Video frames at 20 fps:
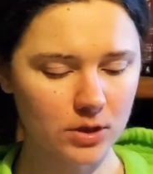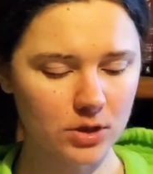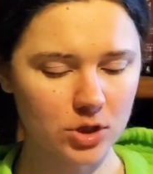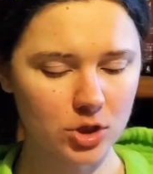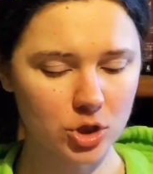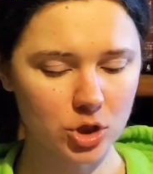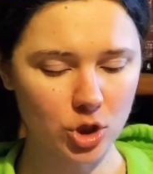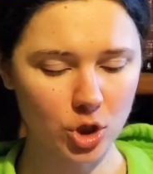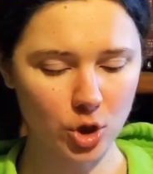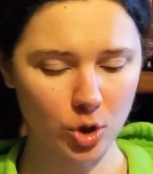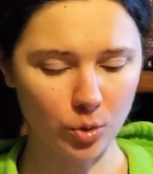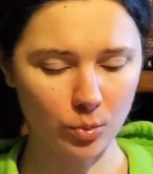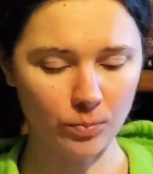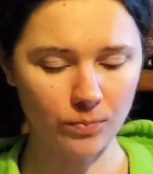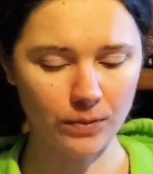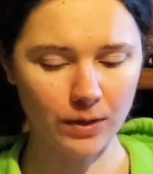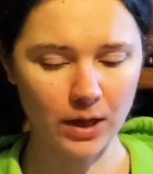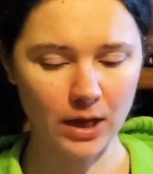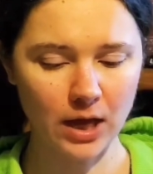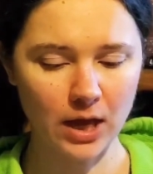So,
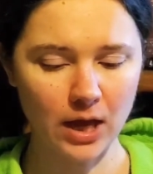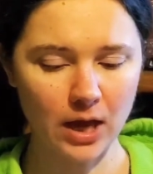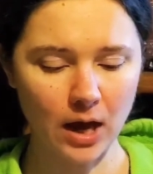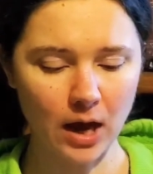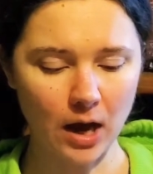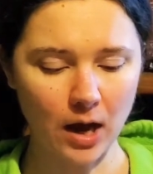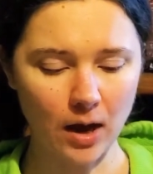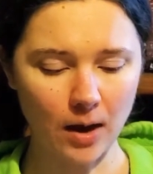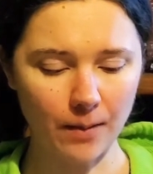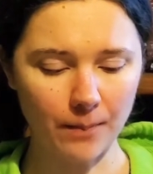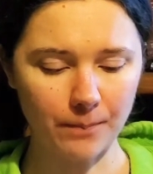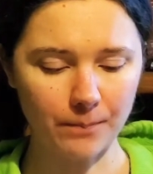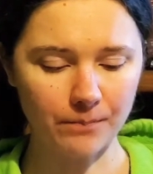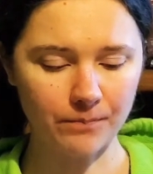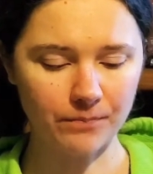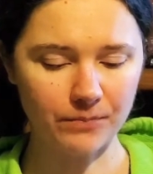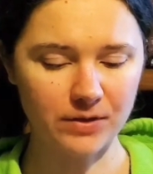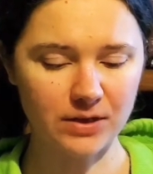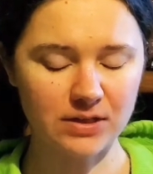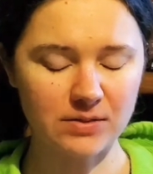
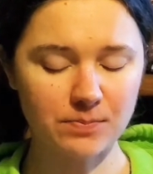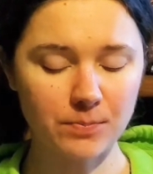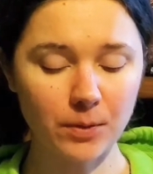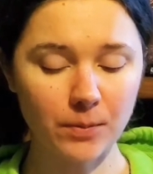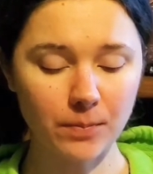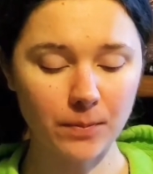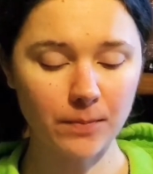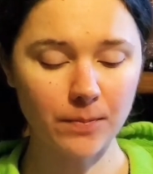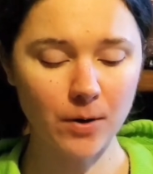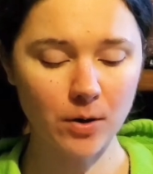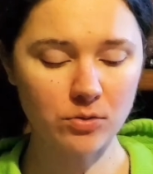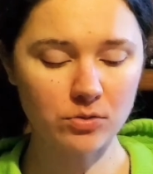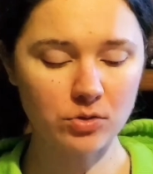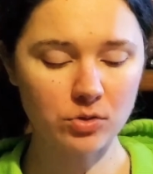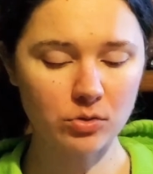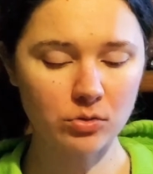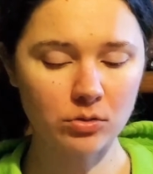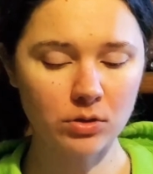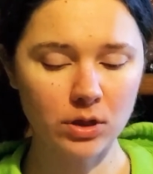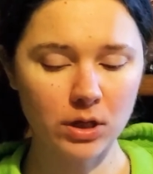um, this book
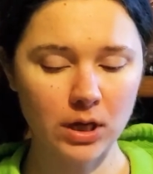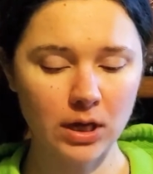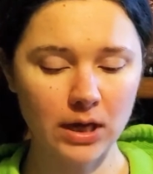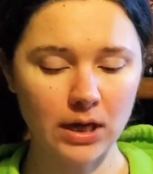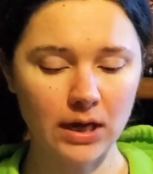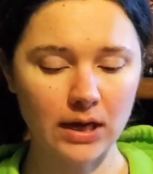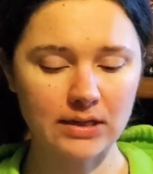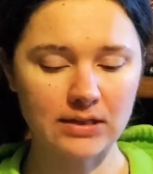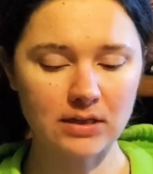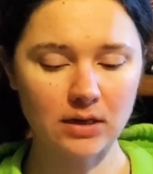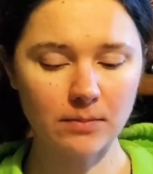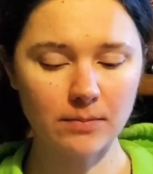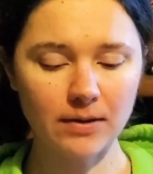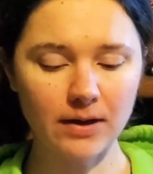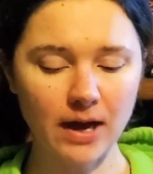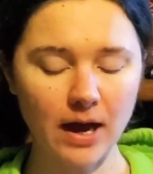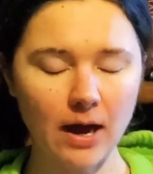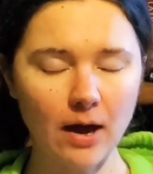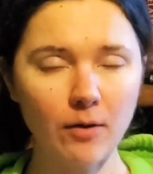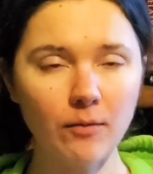proposal is going to
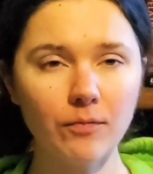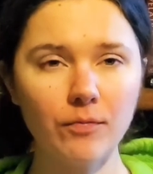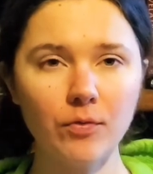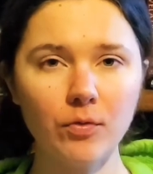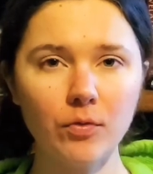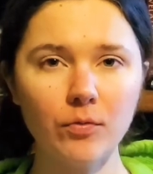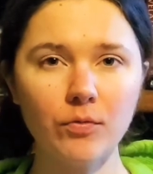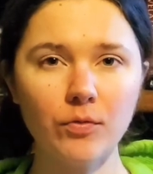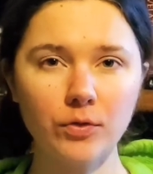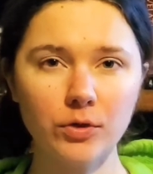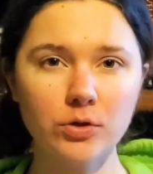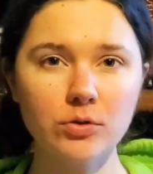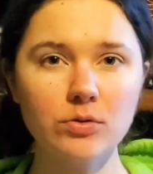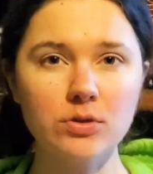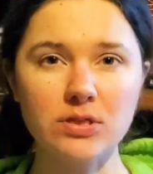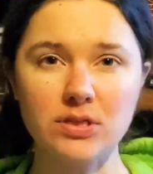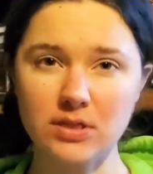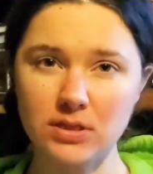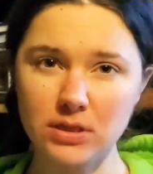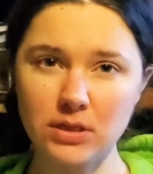be helpful for you
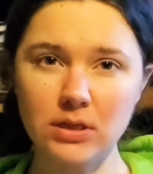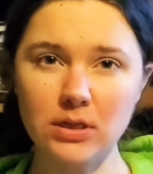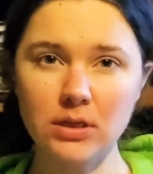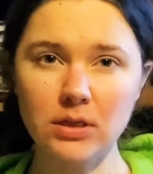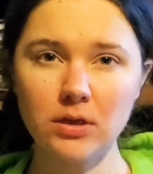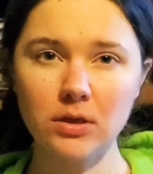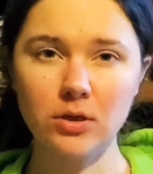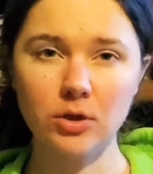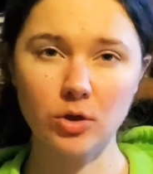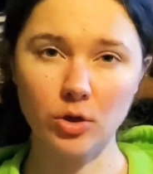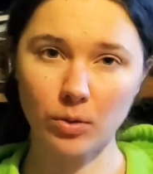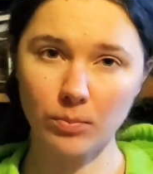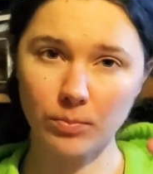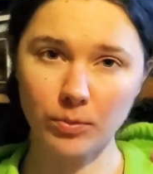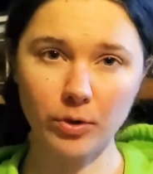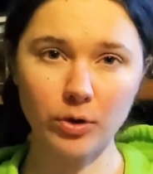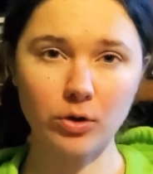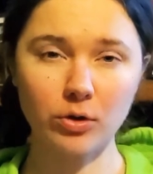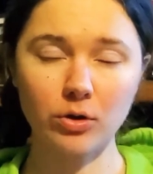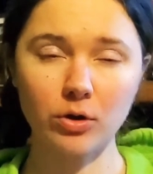to see your
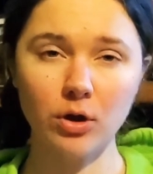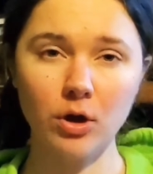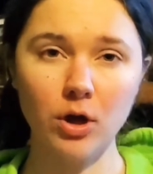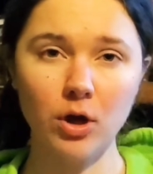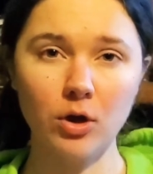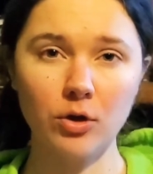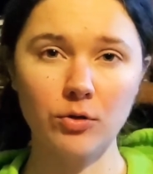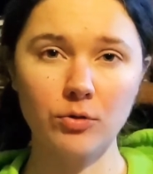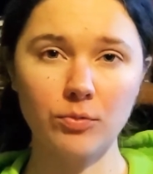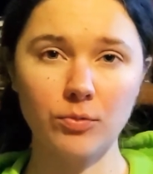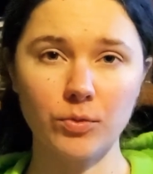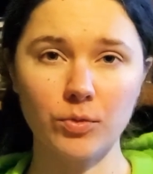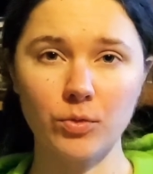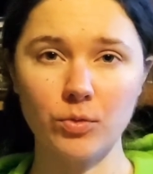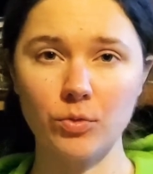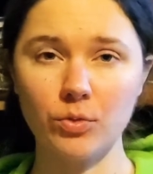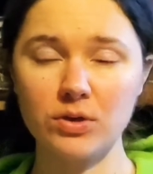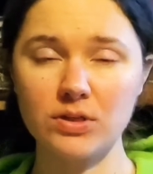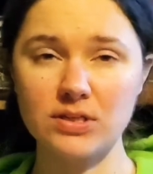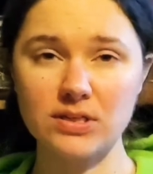book
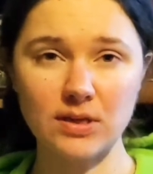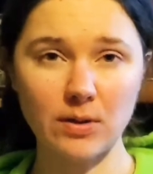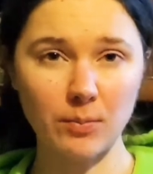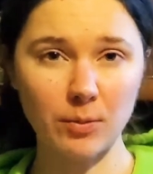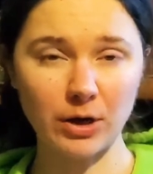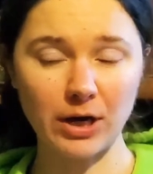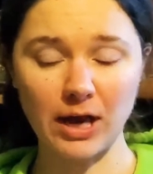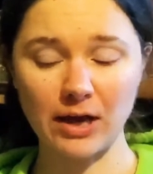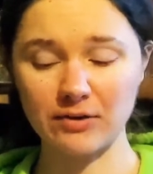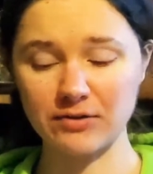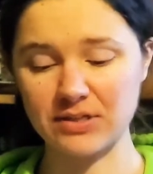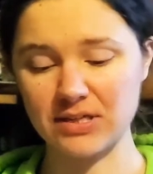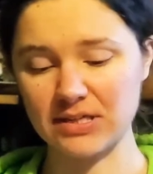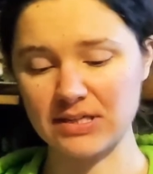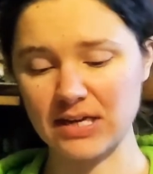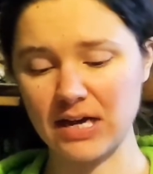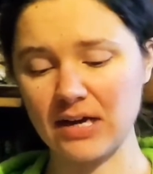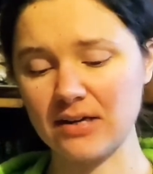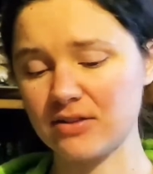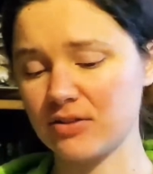through someone
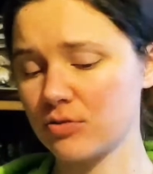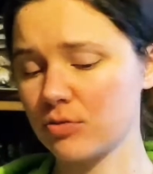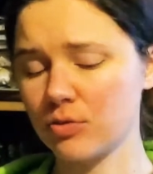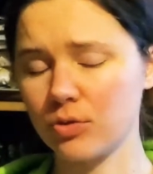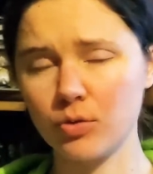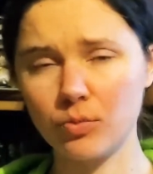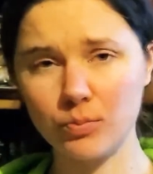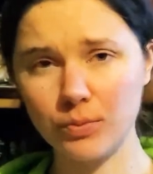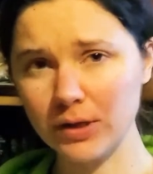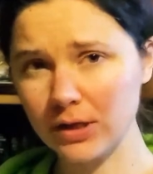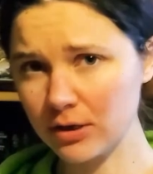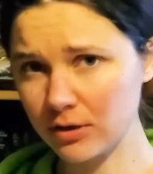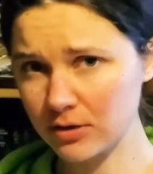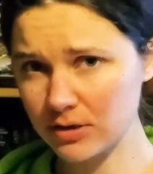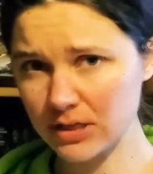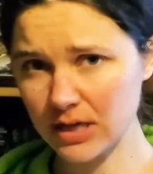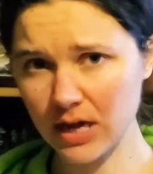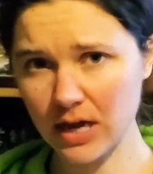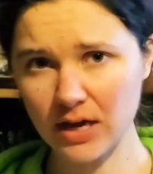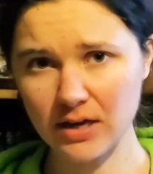else's eyes, through your
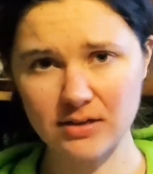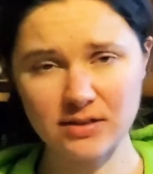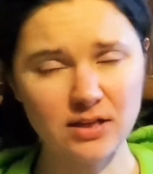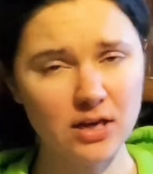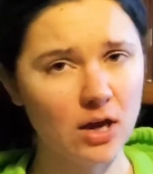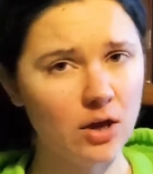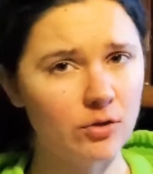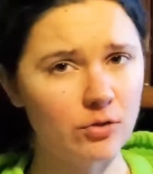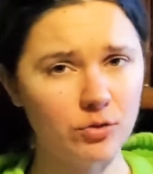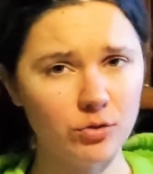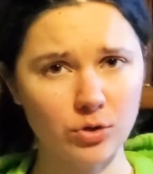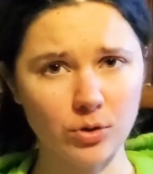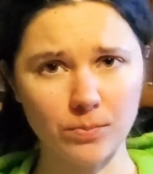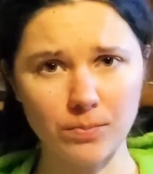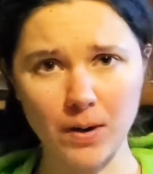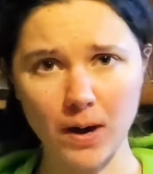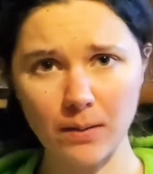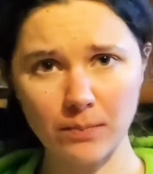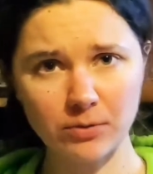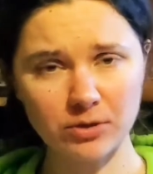reader's eyes, through your
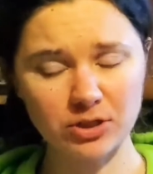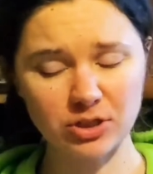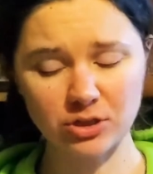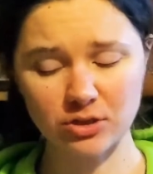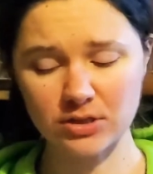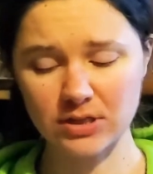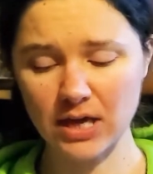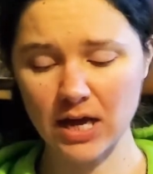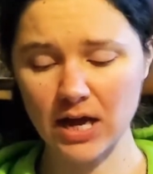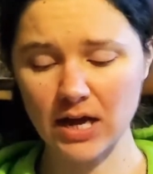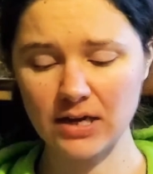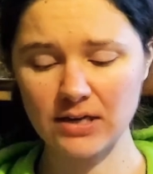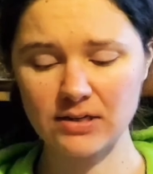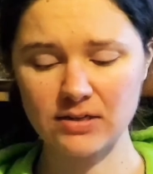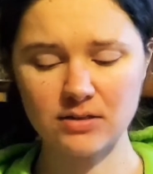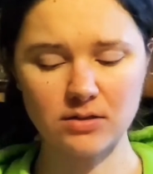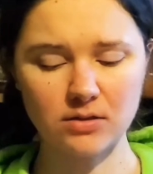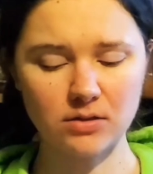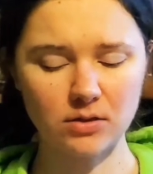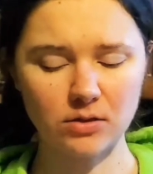publisher's
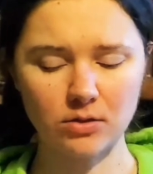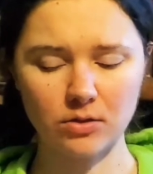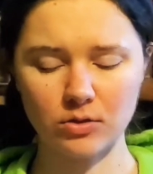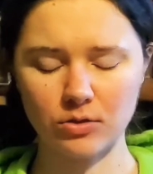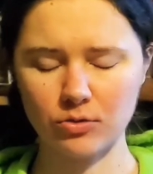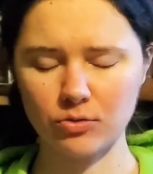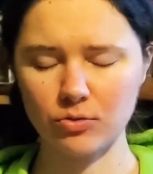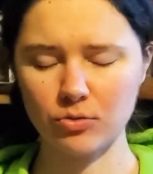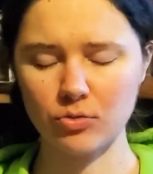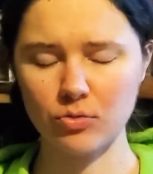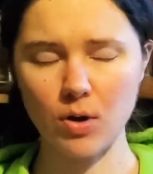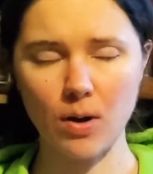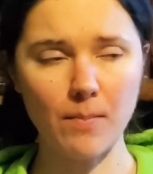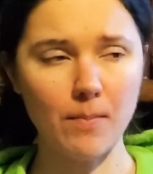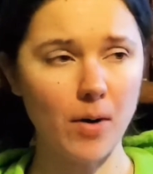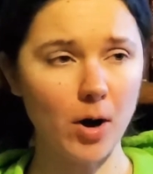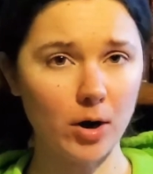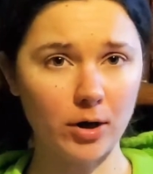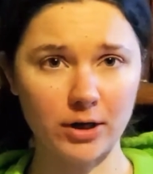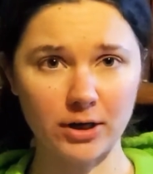eyes, through a
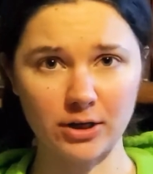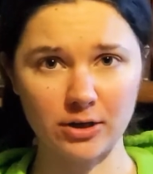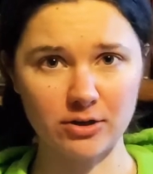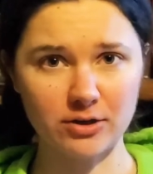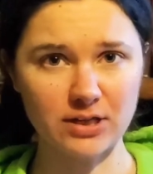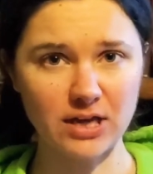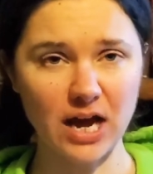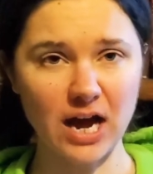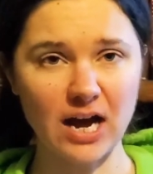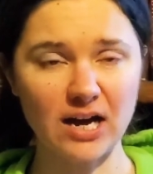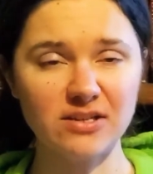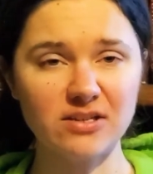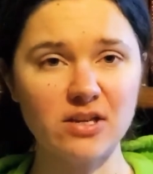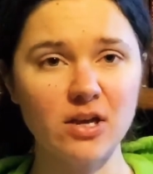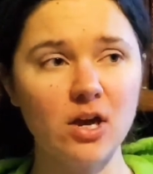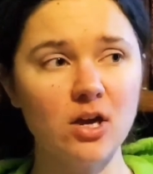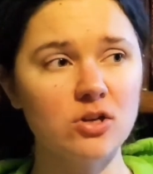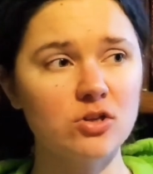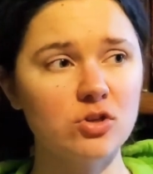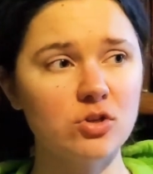marketer's eyes.
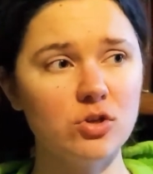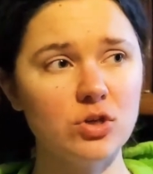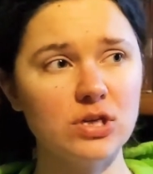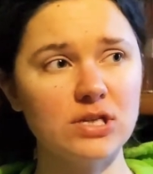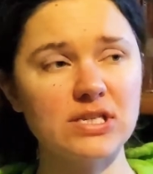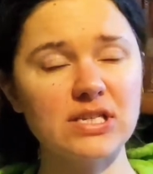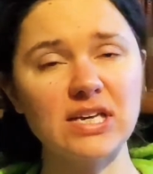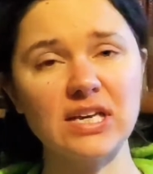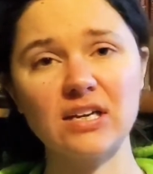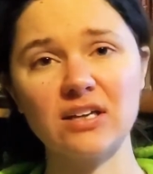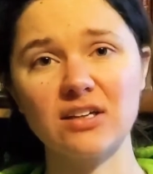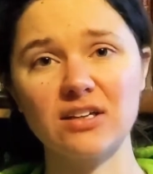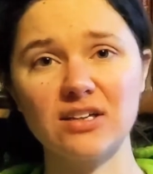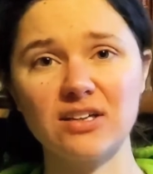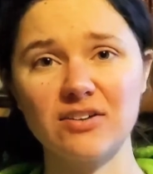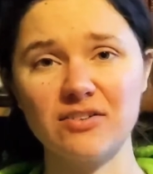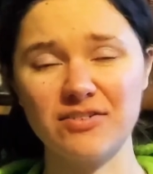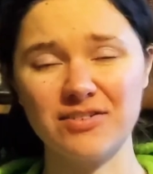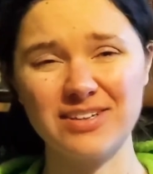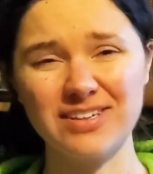So you can see it a
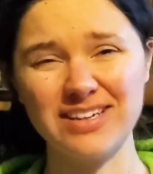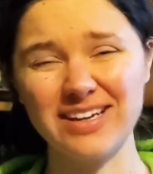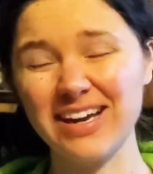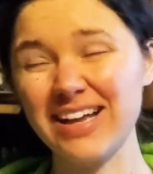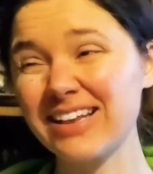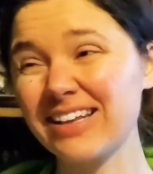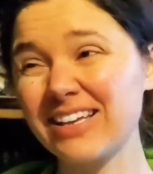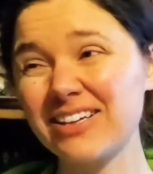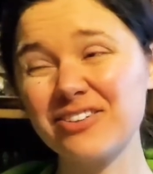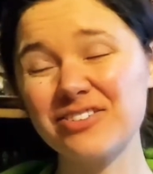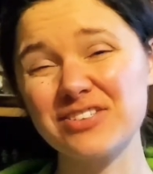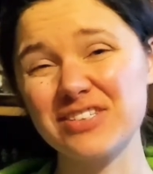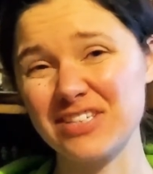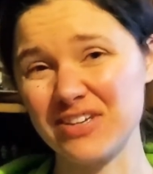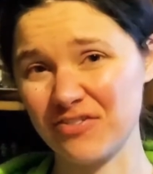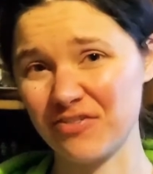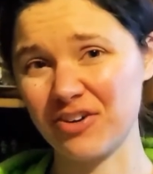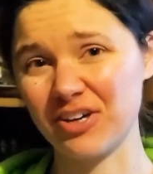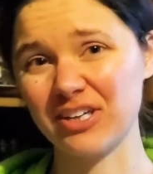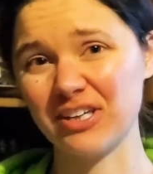little, a little
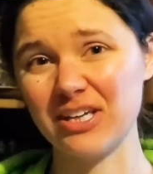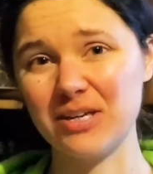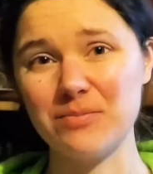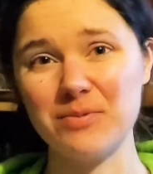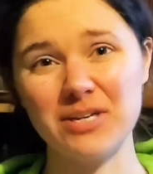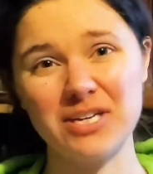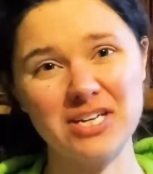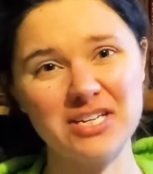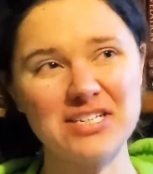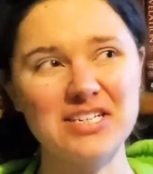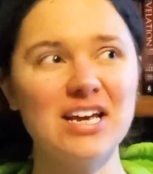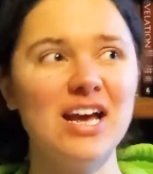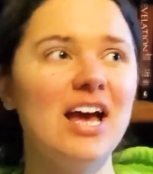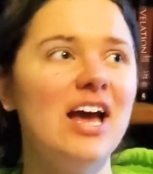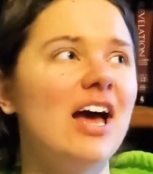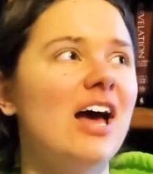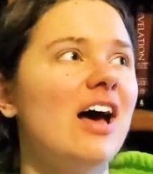differently because